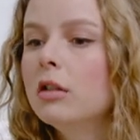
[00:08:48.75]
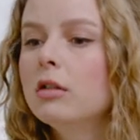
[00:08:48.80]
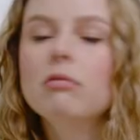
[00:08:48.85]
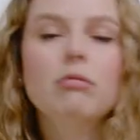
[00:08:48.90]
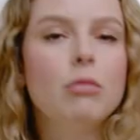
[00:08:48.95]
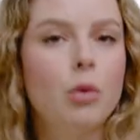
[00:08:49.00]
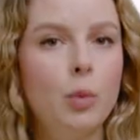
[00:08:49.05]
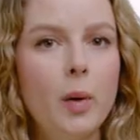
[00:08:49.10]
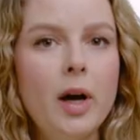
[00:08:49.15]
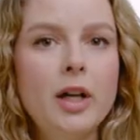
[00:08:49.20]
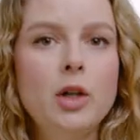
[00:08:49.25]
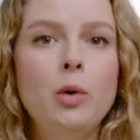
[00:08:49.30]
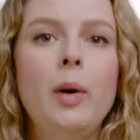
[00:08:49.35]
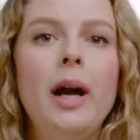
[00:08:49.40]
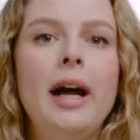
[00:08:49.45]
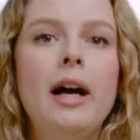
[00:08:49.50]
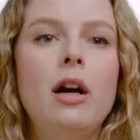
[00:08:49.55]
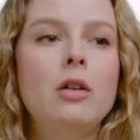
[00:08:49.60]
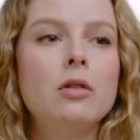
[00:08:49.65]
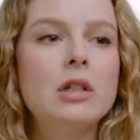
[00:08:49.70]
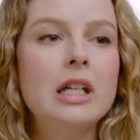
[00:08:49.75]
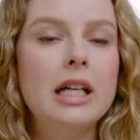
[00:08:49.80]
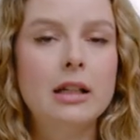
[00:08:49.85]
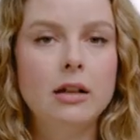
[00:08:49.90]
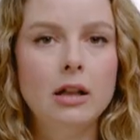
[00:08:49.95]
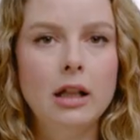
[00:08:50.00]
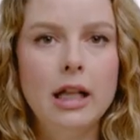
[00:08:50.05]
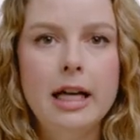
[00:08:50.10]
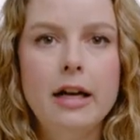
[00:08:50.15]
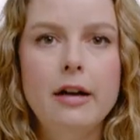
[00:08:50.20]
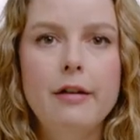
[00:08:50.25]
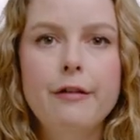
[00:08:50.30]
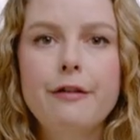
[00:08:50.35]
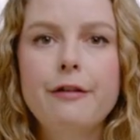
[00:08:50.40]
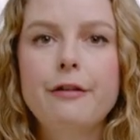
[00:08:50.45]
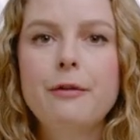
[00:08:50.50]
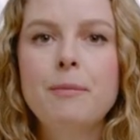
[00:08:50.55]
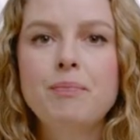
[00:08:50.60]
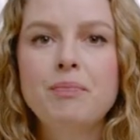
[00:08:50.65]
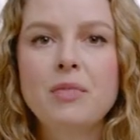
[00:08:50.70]
run around and live.
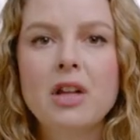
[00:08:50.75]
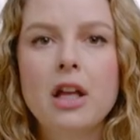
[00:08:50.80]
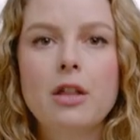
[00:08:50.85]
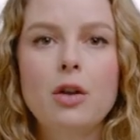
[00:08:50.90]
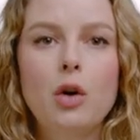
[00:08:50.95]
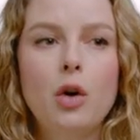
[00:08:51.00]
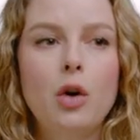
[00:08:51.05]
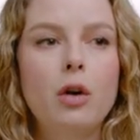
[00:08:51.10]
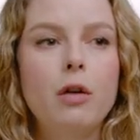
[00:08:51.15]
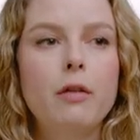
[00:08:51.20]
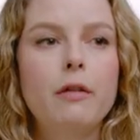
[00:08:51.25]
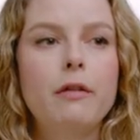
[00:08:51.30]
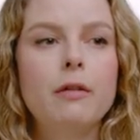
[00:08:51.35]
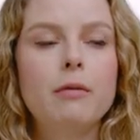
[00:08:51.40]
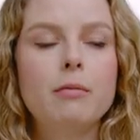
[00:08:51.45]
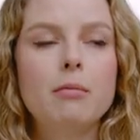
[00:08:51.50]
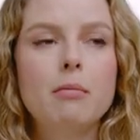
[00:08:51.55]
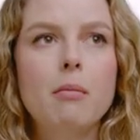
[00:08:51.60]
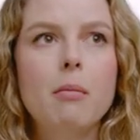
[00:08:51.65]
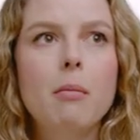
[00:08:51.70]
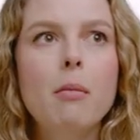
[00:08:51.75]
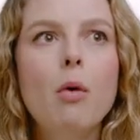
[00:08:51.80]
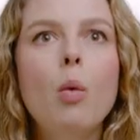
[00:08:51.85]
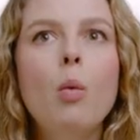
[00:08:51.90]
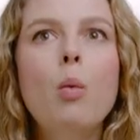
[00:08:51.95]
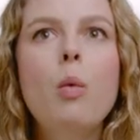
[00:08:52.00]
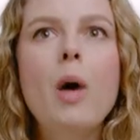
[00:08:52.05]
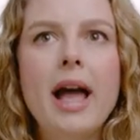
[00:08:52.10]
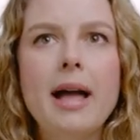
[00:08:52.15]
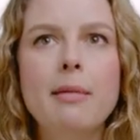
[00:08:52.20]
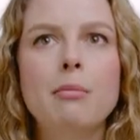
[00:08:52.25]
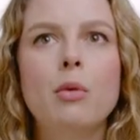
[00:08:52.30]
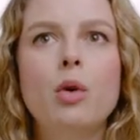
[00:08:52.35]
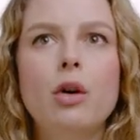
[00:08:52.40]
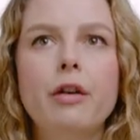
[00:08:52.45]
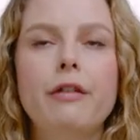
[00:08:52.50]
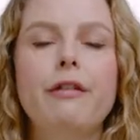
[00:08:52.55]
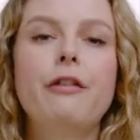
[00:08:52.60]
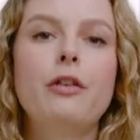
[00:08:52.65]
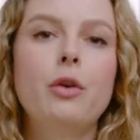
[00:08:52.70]
They're way
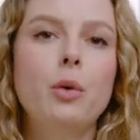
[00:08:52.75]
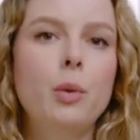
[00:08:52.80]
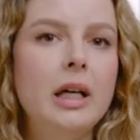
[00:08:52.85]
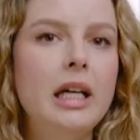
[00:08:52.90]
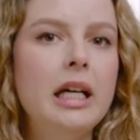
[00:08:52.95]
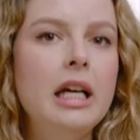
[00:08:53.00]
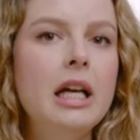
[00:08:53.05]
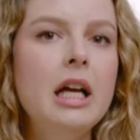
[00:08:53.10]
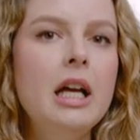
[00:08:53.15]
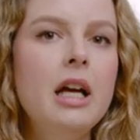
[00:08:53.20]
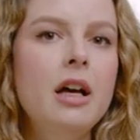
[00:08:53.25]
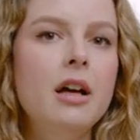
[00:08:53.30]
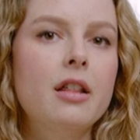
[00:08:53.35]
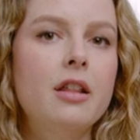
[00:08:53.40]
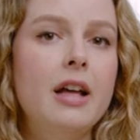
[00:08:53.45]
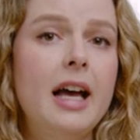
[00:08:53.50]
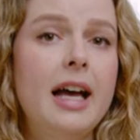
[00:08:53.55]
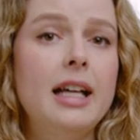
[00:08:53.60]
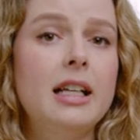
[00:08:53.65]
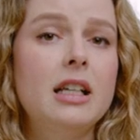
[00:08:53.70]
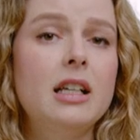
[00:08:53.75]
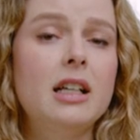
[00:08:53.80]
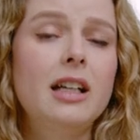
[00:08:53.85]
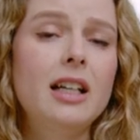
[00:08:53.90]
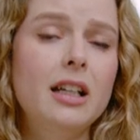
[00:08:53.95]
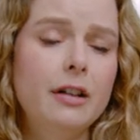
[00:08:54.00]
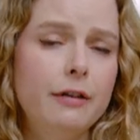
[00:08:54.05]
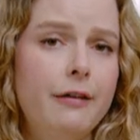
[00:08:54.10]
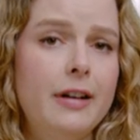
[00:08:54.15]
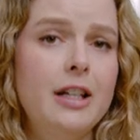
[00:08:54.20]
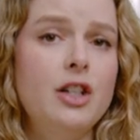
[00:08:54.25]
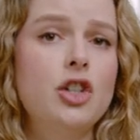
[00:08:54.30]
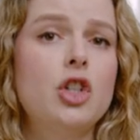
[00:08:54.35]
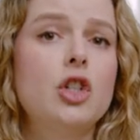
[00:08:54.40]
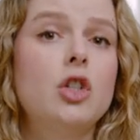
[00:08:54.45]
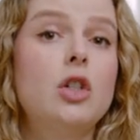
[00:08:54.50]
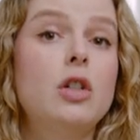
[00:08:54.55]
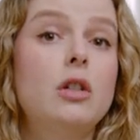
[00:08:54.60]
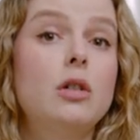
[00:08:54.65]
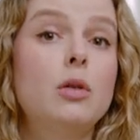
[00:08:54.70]
more free than
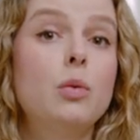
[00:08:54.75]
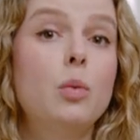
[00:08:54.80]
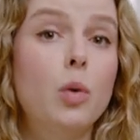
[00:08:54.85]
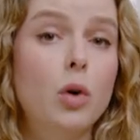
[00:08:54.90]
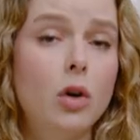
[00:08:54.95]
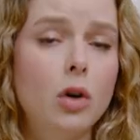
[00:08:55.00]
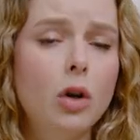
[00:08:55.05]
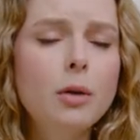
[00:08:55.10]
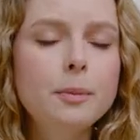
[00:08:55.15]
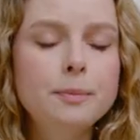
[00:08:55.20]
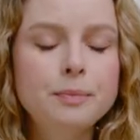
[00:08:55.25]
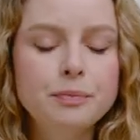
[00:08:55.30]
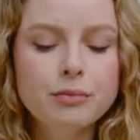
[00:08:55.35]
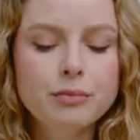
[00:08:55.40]
conventional wool.